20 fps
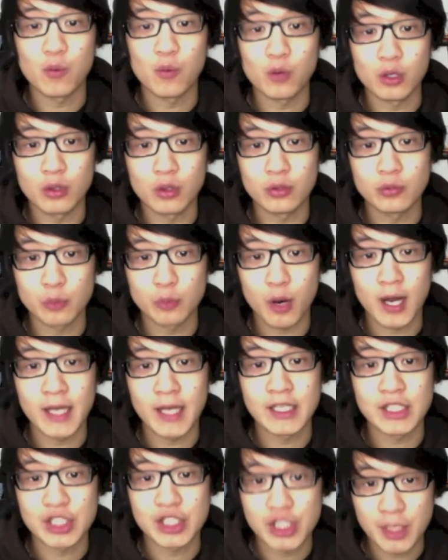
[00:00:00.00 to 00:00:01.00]

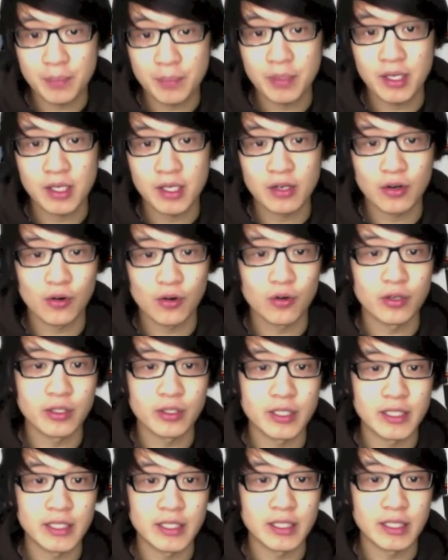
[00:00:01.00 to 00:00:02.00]
worldwide shipping
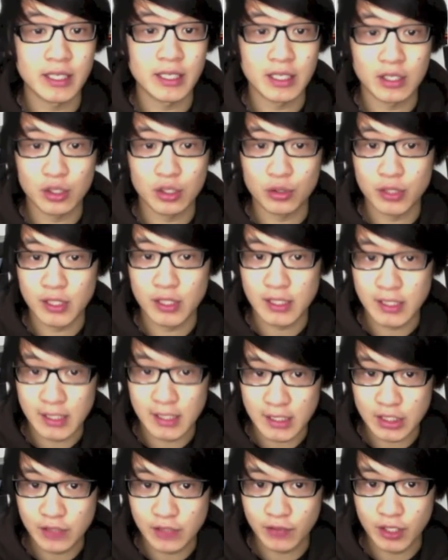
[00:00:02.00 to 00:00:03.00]
already included in
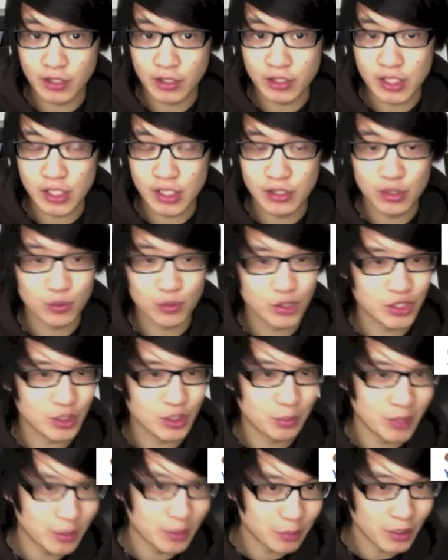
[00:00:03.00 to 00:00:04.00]
each of their tiers, which is
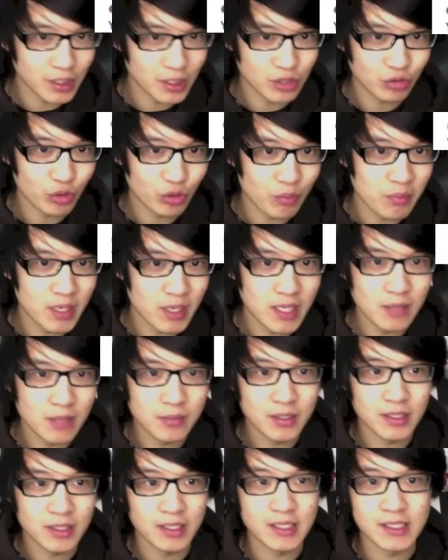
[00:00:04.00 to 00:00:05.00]
a big plus for me
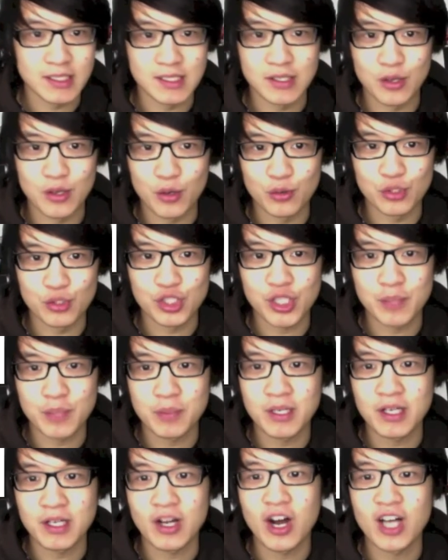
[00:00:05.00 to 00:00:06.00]
because those
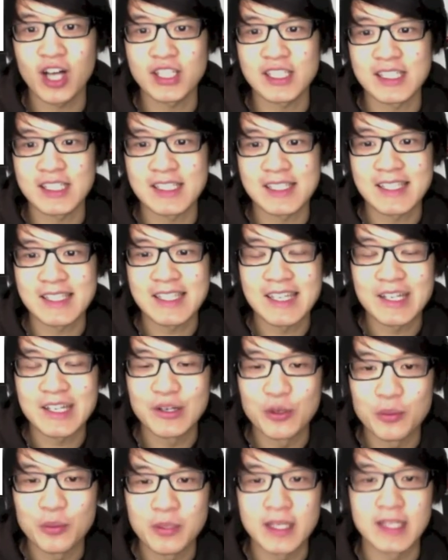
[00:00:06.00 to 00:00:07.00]
shipping costs
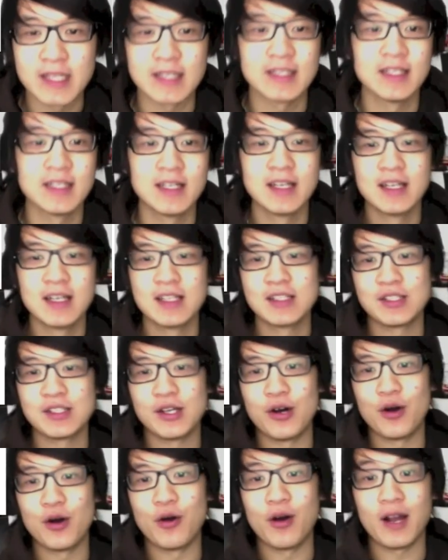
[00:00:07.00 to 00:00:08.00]
kill me.
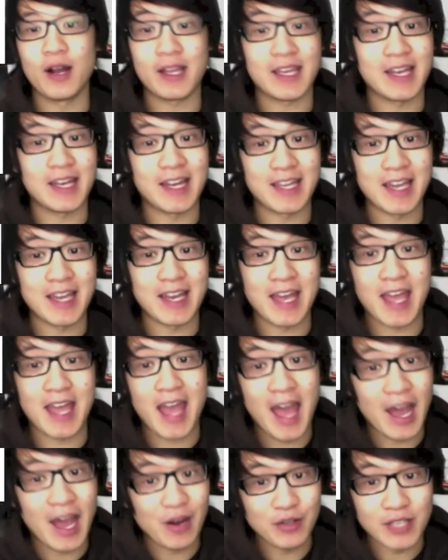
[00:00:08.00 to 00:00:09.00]
So can I get a
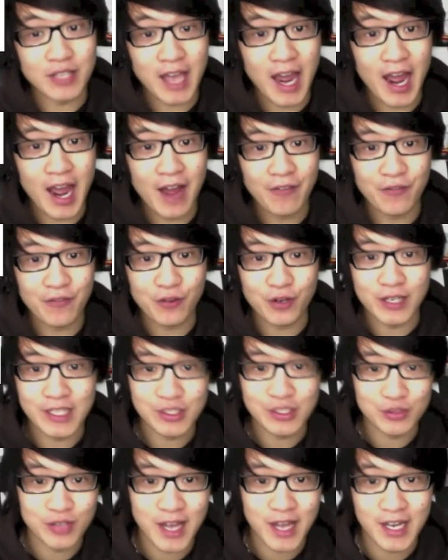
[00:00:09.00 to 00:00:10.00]
hell yeah for
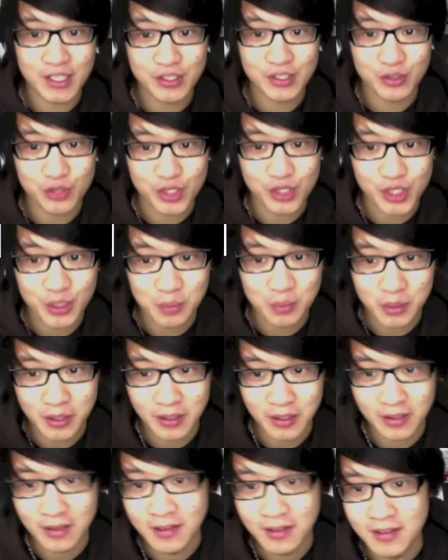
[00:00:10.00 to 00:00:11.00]
international
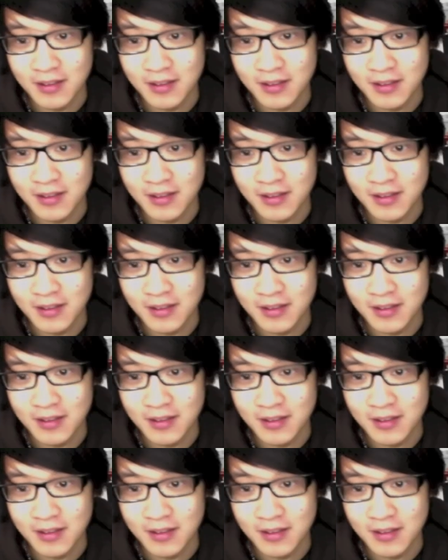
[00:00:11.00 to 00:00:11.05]
shipping?